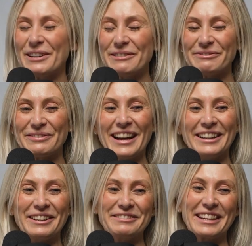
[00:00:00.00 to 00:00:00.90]
but I
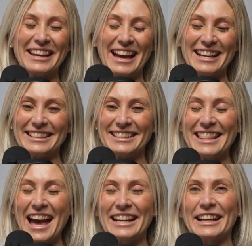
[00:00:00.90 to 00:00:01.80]
know we'll get to
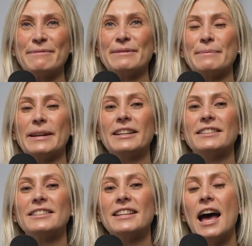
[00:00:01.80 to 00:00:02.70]
that in a couple of
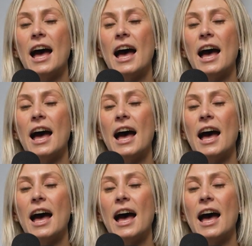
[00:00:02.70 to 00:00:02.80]
minutes.